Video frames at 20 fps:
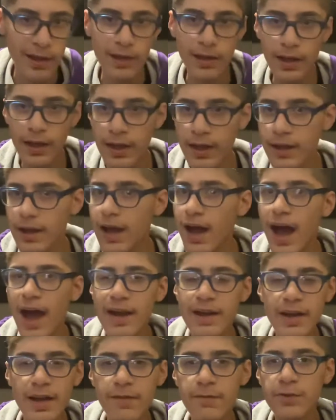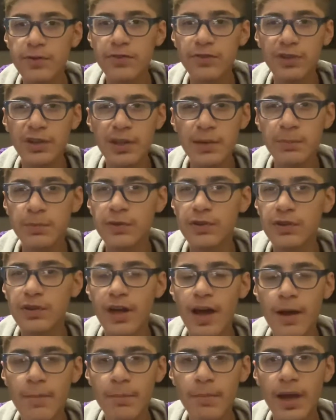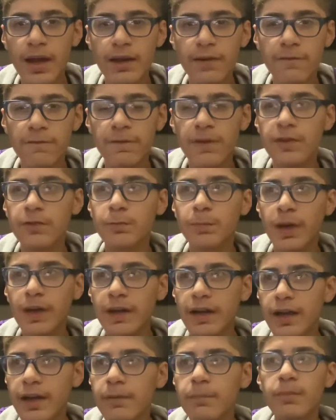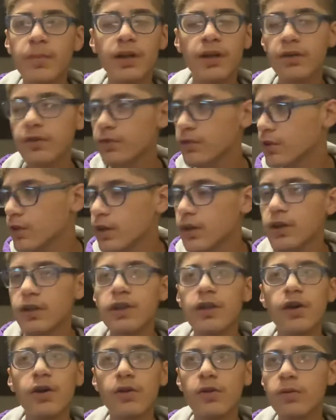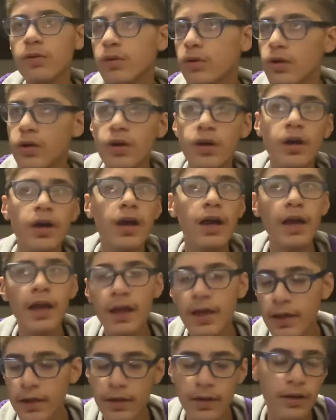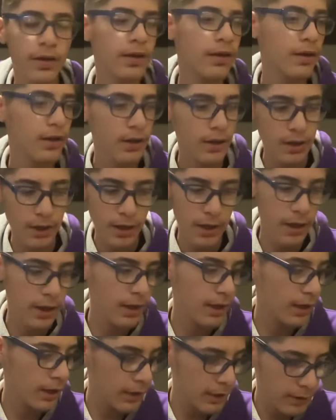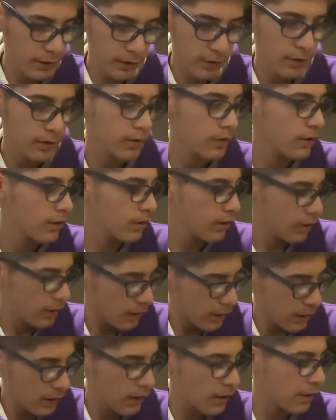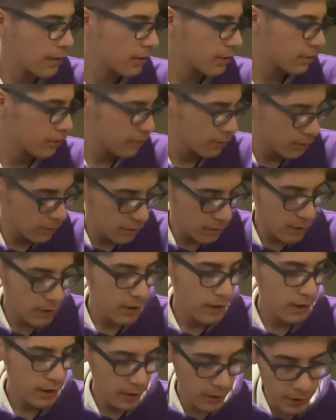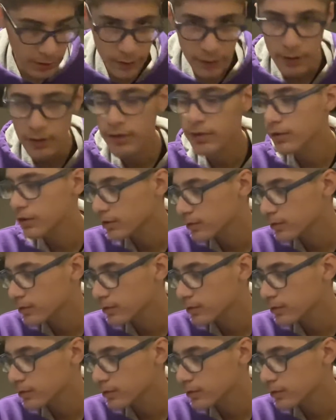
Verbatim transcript: hey. I never sleep to not manifest my nightmares, yo. Hey, hey, hey, hey.